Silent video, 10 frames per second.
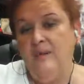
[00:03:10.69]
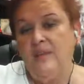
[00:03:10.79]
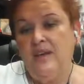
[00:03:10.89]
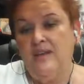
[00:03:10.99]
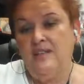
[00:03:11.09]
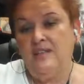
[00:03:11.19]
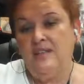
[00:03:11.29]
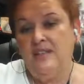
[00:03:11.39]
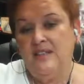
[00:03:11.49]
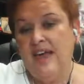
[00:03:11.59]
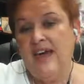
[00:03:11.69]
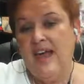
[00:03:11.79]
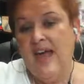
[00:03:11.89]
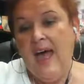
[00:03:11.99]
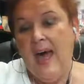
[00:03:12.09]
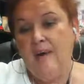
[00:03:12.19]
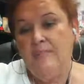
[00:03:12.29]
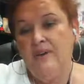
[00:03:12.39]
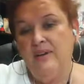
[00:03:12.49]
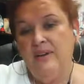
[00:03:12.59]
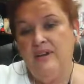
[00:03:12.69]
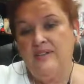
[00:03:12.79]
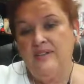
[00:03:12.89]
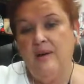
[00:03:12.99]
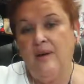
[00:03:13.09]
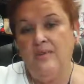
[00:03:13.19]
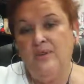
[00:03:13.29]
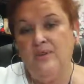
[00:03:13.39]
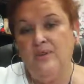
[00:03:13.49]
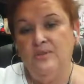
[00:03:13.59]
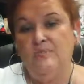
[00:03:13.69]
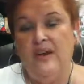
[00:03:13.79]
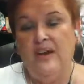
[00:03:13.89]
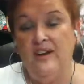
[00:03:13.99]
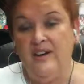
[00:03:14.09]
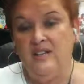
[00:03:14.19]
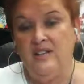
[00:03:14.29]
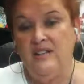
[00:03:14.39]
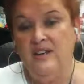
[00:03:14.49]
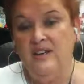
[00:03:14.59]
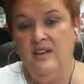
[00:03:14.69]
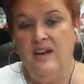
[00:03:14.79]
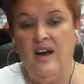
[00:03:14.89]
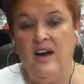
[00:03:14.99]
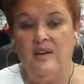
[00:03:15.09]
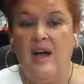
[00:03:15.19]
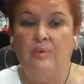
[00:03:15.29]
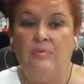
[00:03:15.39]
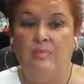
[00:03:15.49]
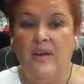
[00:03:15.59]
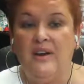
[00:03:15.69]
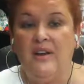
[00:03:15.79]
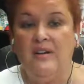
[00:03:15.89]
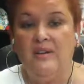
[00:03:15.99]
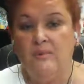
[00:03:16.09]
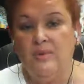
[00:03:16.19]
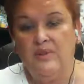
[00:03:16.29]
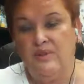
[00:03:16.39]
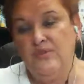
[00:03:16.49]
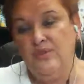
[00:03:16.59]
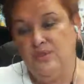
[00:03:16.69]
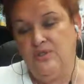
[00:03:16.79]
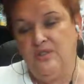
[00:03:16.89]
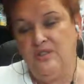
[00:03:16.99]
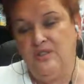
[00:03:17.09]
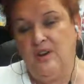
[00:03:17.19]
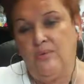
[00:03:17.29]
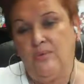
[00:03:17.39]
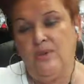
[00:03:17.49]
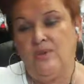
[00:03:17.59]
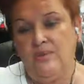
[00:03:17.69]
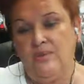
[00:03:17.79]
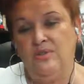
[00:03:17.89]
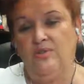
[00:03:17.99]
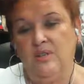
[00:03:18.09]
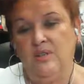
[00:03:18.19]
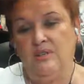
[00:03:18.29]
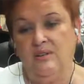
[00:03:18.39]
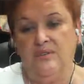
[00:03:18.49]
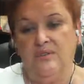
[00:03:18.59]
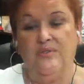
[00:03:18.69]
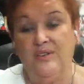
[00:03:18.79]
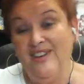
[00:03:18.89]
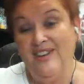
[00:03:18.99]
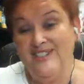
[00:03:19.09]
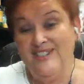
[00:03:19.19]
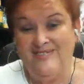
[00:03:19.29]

because that app is now being used by us on how we're planning what the future things are we're going to be doing for the foundation.